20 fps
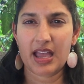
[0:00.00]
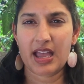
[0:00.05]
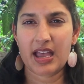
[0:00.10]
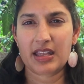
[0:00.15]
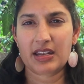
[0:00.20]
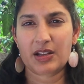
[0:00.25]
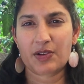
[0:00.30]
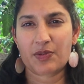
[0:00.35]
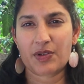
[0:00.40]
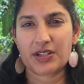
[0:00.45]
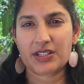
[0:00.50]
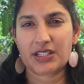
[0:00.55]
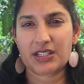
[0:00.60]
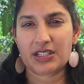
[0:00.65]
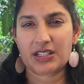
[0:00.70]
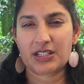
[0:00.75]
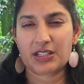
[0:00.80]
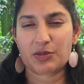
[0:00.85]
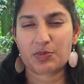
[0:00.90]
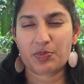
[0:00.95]
And I want you
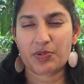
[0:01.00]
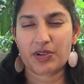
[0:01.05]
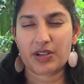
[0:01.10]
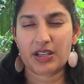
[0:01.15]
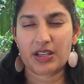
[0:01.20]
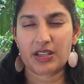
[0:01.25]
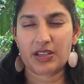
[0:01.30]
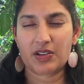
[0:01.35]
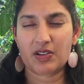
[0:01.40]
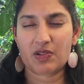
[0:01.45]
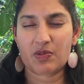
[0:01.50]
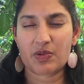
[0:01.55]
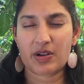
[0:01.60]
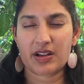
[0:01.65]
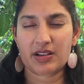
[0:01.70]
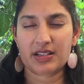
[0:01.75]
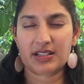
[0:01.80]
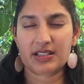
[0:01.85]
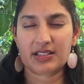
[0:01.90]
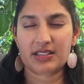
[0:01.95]
to just bring your
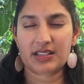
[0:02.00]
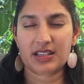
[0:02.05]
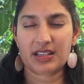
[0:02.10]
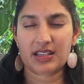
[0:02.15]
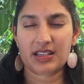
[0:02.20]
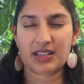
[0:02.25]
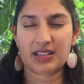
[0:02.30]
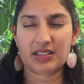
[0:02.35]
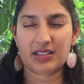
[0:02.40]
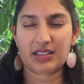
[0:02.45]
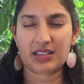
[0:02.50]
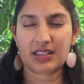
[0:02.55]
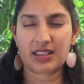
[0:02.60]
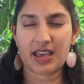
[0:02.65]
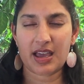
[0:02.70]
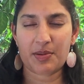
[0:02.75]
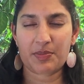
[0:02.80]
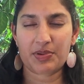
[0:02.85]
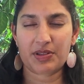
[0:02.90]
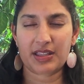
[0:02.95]
awareness into
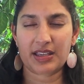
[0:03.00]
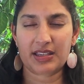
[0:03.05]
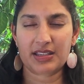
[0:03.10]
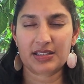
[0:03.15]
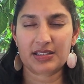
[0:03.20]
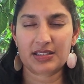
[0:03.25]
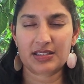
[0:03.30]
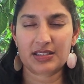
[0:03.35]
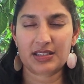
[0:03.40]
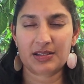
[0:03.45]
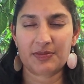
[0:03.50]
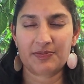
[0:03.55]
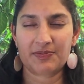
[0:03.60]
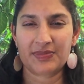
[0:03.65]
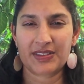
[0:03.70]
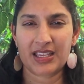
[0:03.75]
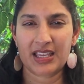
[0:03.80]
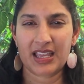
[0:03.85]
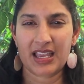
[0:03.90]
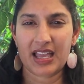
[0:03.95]
that place.
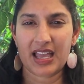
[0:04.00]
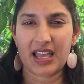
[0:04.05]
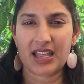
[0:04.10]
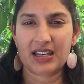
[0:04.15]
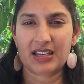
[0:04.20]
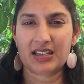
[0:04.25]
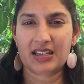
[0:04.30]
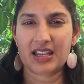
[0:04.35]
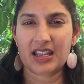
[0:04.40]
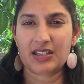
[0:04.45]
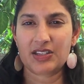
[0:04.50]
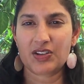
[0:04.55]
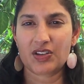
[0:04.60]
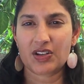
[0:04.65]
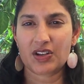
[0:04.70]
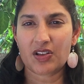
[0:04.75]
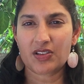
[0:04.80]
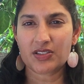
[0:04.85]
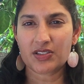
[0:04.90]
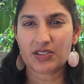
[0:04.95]
And you
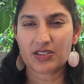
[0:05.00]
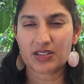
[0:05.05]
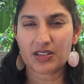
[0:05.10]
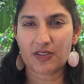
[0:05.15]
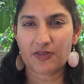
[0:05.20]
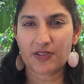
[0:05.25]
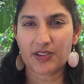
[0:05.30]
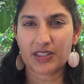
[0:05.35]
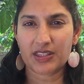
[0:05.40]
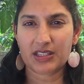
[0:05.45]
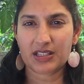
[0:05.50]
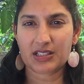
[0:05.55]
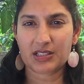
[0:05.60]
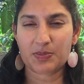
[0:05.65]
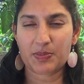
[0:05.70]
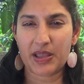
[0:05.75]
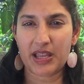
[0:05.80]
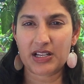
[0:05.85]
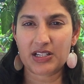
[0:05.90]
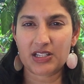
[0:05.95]
can also still feel the
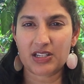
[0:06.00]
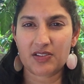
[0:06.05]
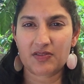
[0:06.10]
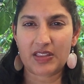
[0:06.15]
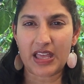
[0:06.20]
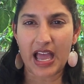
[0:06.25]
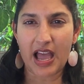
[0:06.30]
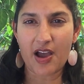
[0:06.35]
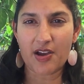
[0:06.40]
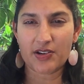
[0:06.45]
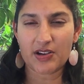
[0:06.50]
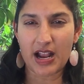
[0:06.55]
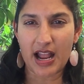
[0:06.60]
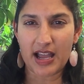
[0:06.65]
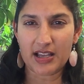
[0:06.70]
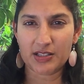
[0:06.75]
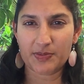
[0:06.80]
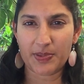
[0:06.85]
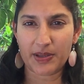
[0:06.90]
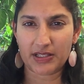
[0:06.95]
expansion of the outer
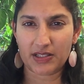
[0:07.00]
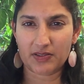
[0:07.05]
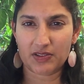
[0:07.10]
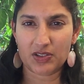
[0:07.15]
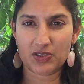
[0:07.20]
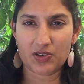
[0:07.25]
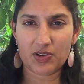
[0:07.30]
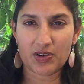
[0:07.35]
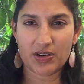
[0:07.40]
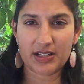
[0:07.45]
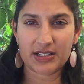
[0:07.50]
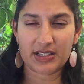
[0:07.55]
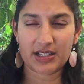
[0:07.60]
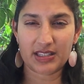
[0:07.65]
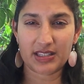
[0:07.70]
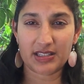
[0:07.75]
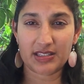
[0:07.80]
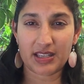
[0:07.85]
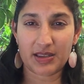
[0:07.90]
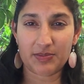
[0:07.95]
aspect of the Torus
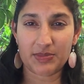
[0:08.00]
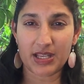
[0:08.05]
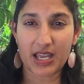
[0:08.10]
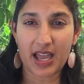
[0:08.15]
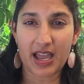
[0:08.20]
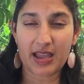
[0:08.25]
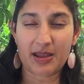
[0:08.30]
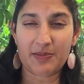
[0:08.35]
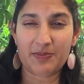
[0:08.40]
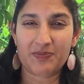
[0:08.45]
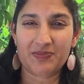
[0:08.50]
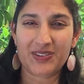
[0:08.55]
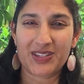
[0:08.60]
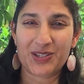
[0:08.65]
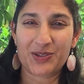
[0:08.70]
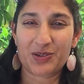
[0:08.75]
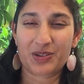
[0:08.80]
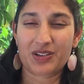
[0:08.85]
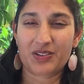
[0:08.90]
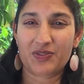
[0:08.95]
at the same time.
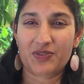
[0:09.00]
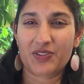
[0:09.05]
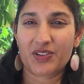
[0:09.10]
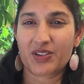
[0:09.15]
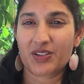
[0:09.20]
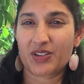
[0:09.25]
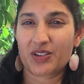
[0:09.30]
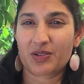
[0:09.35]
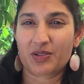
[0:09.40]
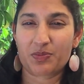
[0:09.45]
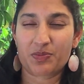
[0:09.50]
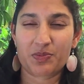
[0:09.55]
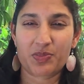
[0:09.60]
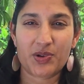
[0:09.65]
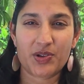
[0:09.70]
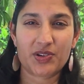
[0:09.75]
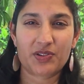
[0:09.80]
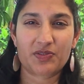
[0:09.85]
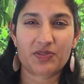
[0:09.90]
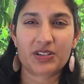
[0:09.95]
You can feel your
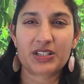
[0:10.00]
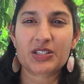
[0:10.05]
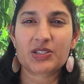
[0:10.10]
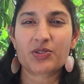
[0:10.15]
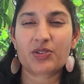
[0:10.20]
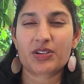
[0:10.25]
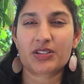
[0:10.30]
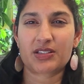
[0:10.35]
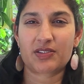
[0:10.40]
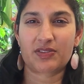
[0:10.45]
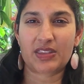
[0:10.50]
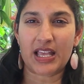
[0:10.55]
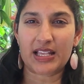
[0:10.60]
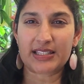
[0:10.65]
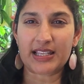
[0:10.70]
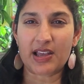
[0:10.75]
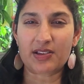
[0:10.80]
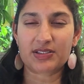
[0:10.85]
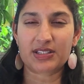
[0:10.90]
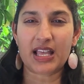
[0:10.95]
point of resource if
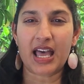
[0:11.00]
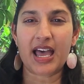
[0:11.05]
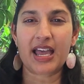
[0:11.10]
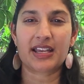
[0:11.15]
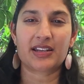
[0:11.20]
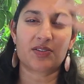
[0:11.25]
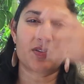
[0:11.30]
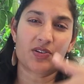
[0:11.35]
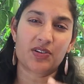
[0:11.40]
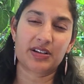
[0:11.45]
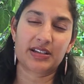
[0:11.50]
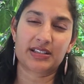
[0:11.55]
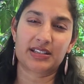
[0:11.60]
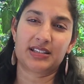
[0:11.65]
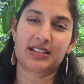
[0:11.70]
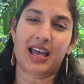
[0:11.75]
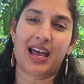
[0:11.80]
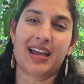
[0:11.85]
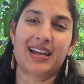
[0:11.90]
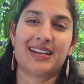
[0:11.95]
that's outside or
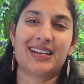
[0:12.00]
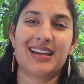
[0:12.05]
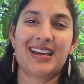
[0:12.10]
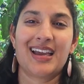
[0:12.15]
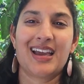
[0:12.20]
inside,